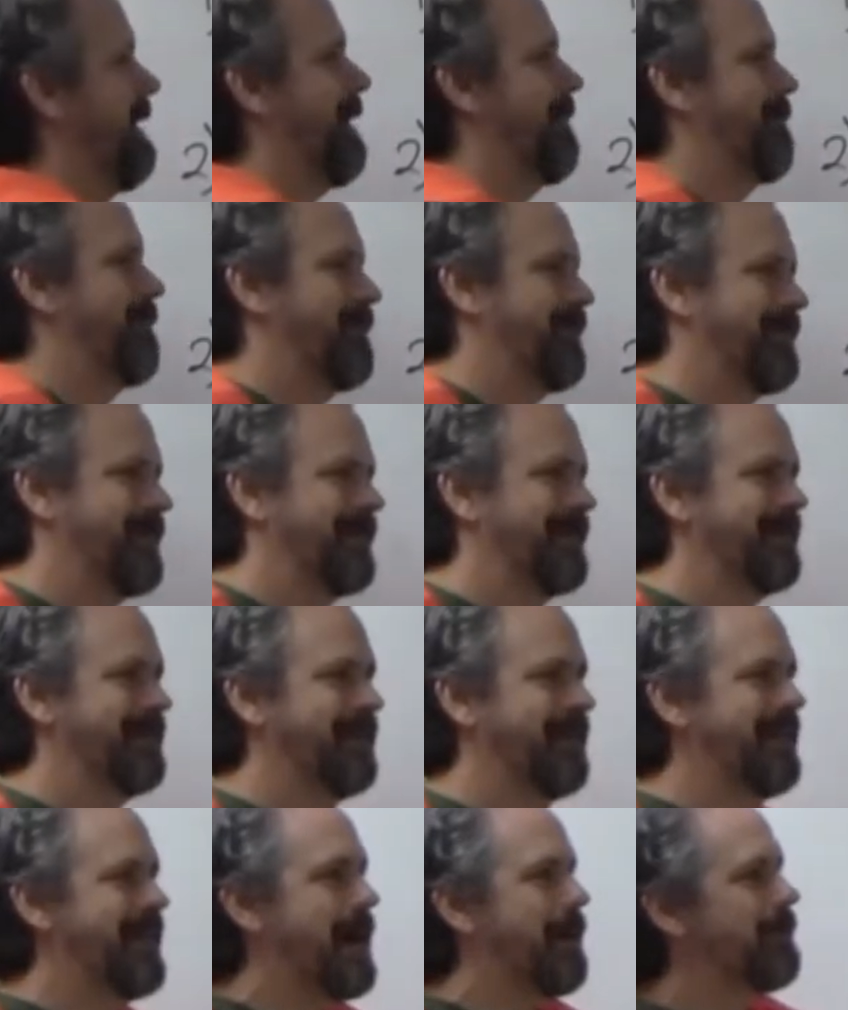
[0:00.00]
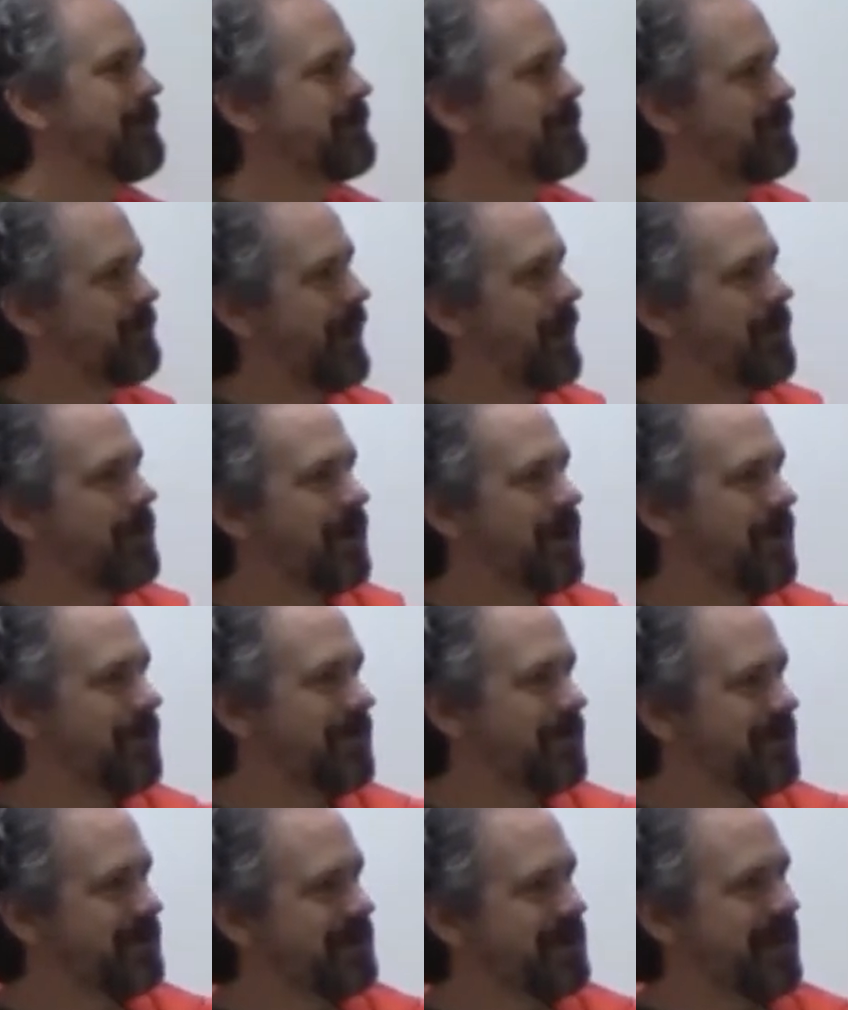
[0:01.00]
Yeah. And that was why we
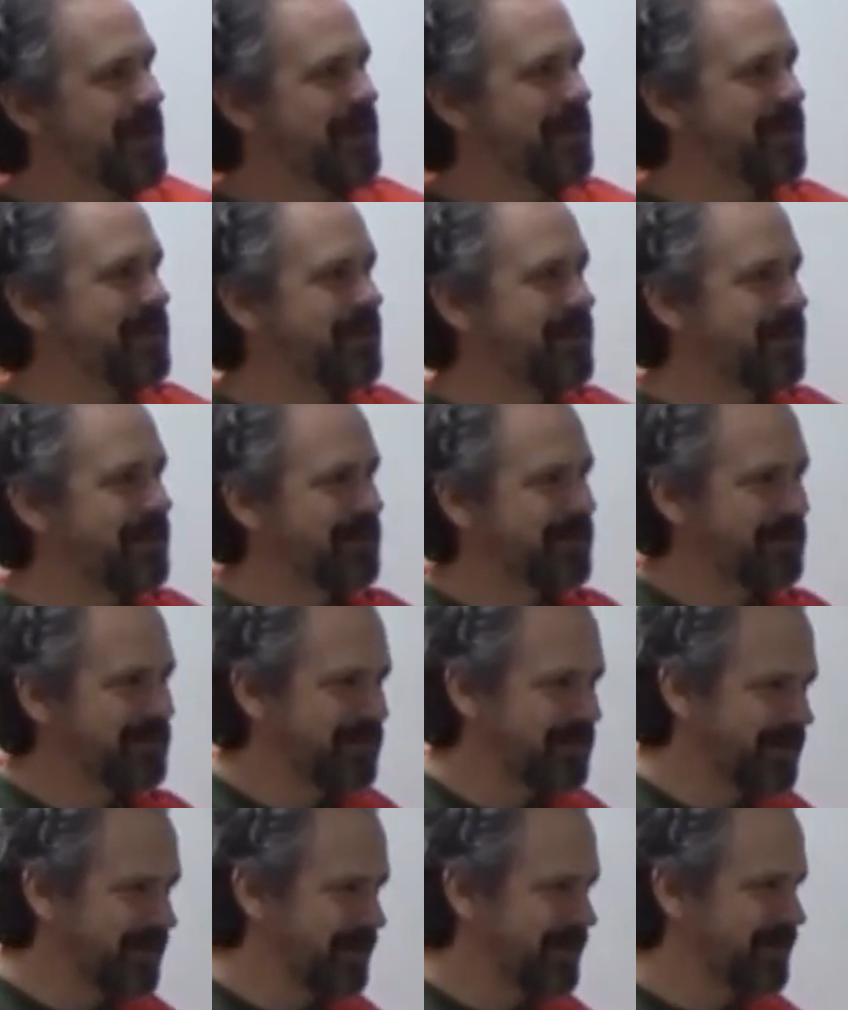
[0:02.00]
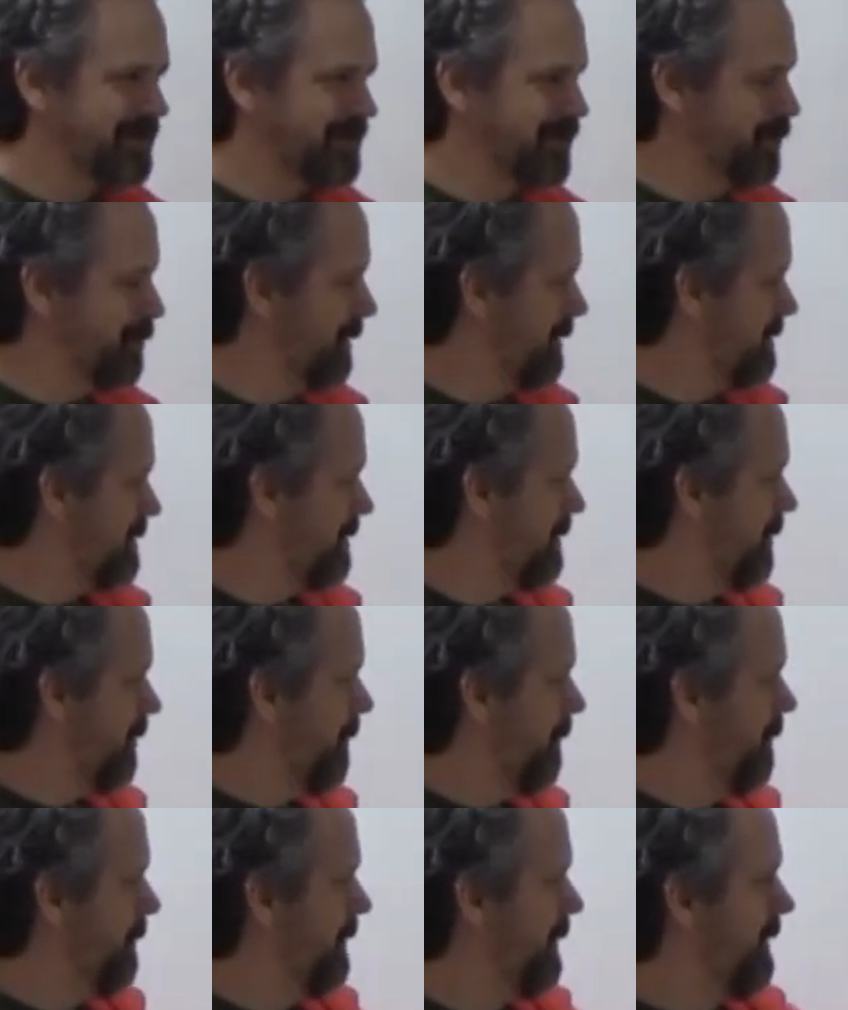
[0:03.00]
covered the death uh, two weeks
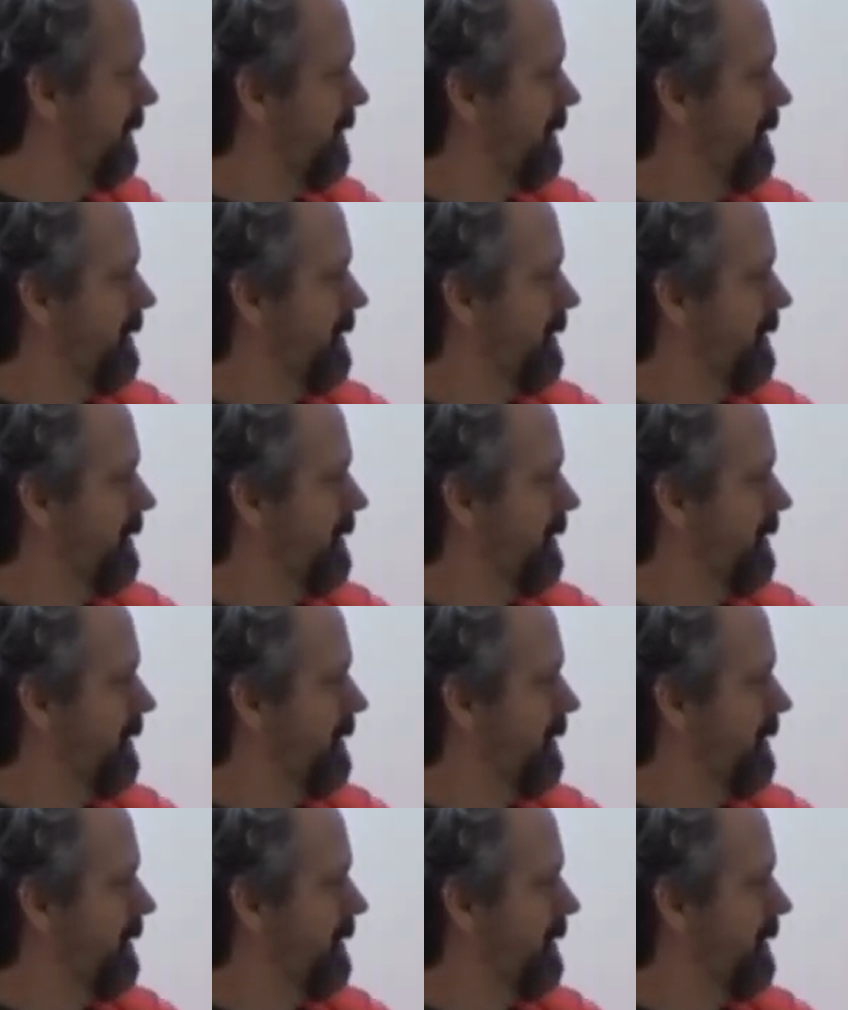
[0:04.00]
ago. Yeah.